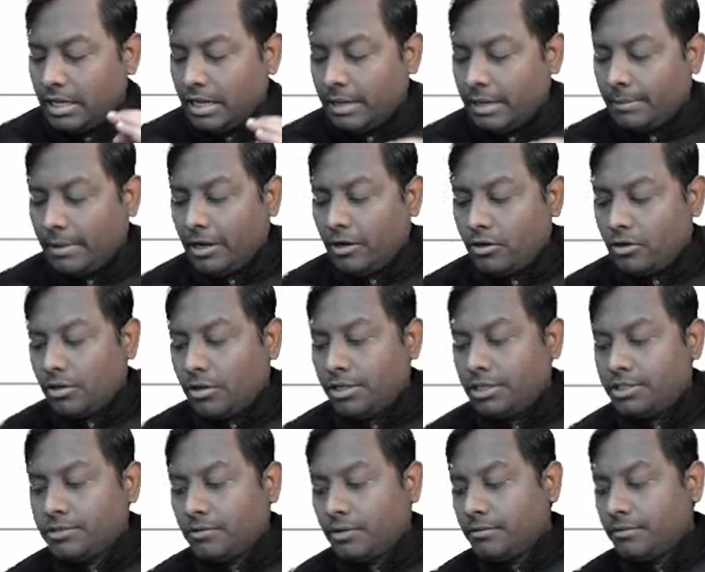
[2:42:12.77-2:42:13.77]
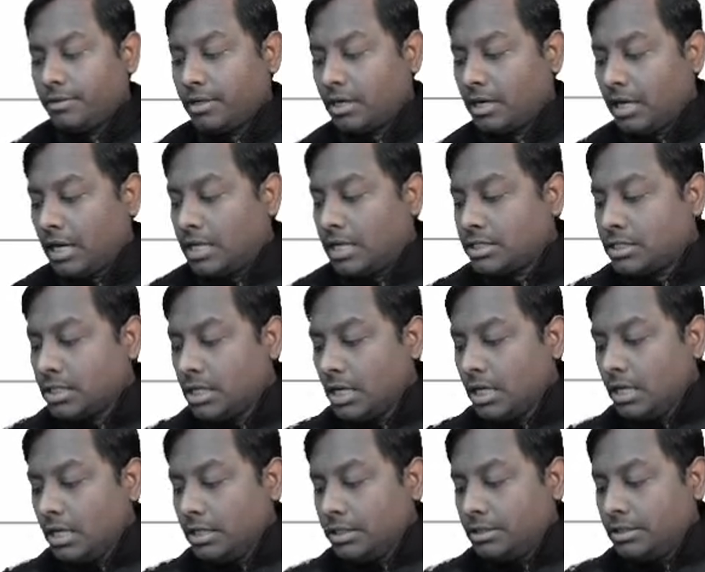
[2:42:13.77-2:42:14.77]
Amiodarone is one of the class
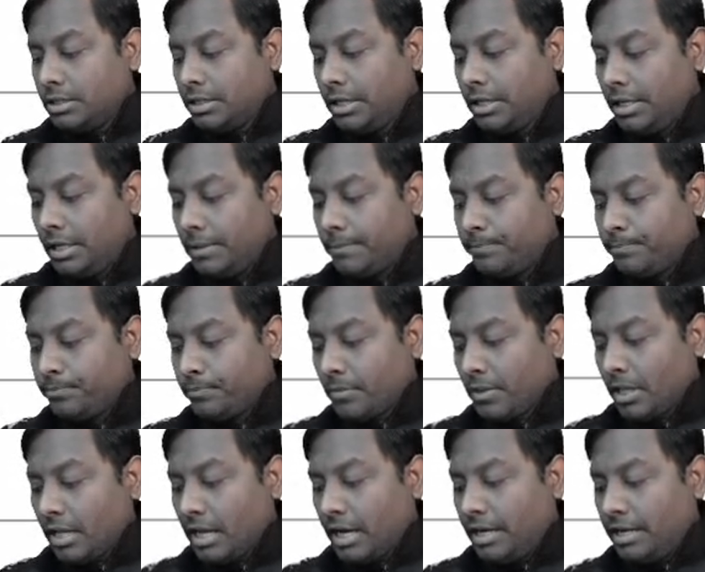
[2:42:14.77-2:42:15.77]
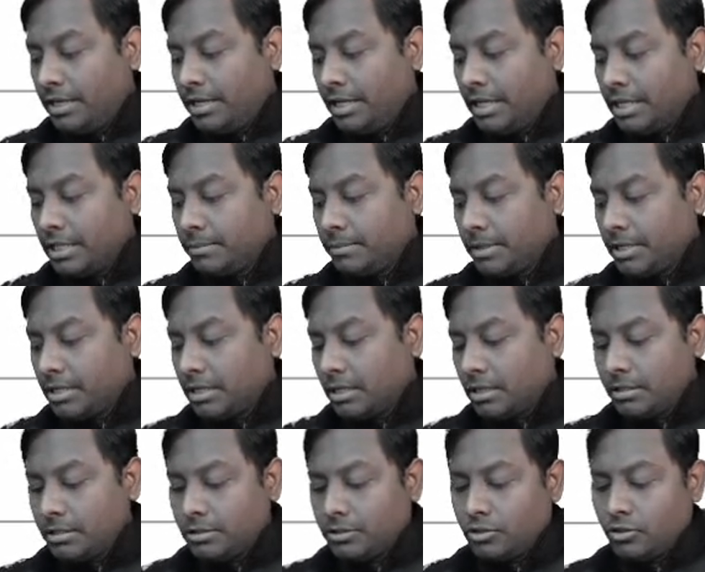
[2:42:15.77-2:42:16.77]
3 antiarrhythmic drug.
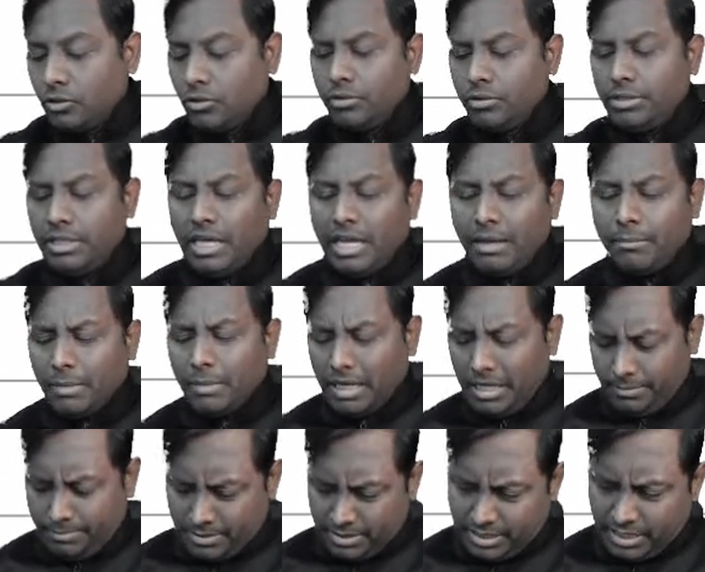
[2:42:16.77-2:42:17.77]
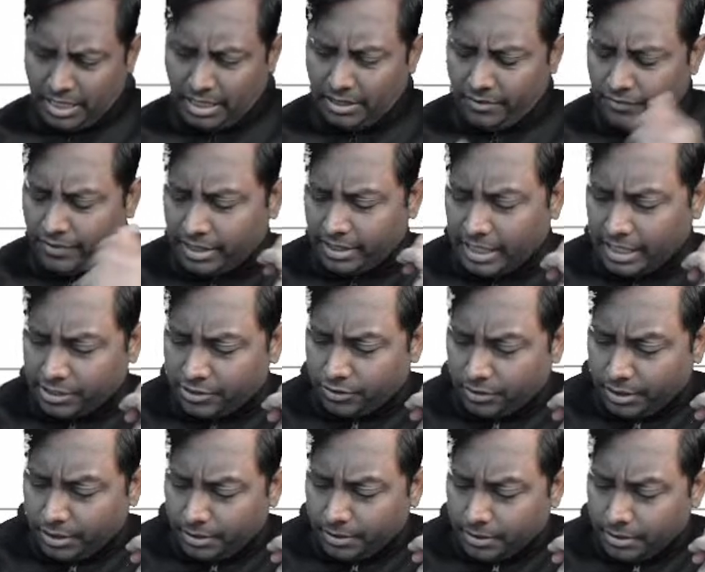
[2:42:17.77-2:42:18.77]
So they have multiple side effects
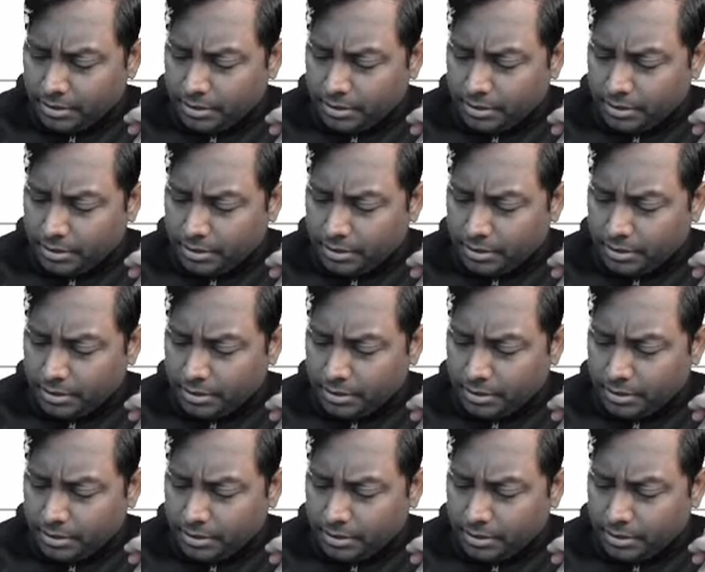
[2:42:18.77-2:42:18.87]
actually.